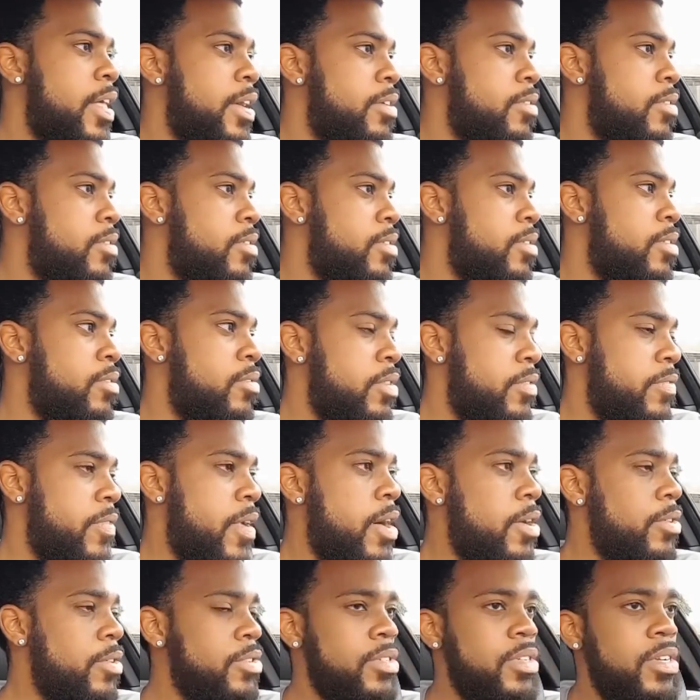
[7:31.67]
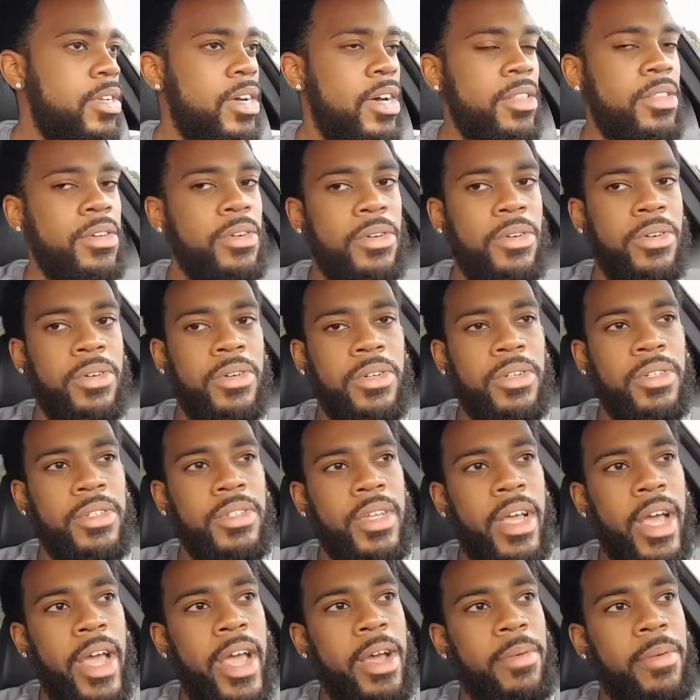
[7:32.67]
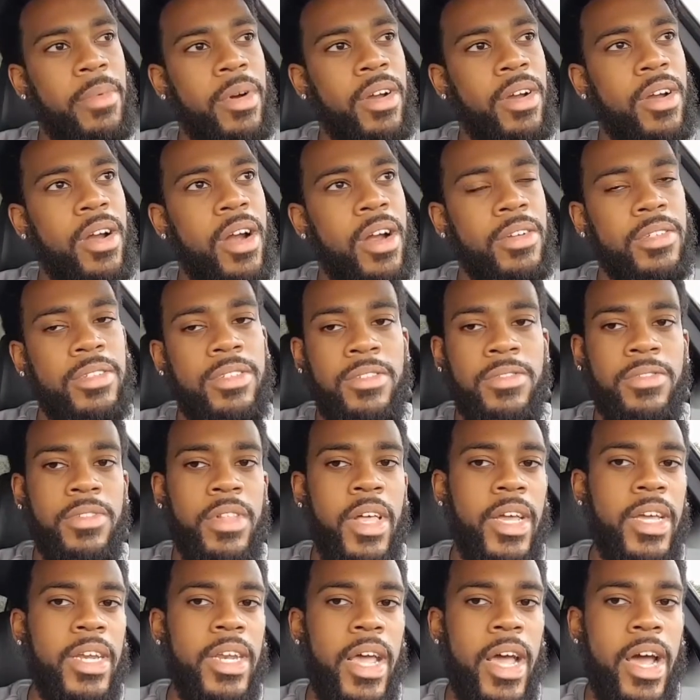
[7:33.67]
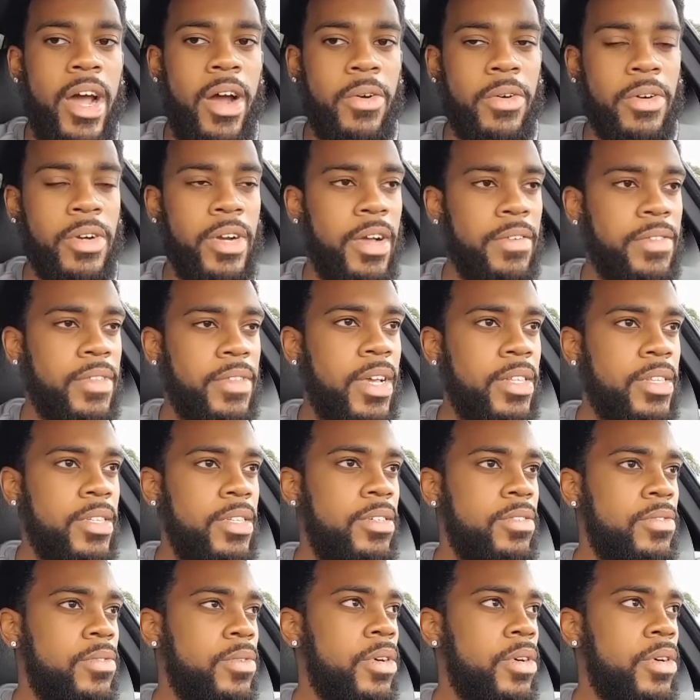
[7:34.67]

if I was on the other oil, I had my car sitting for like an hour after I leave work,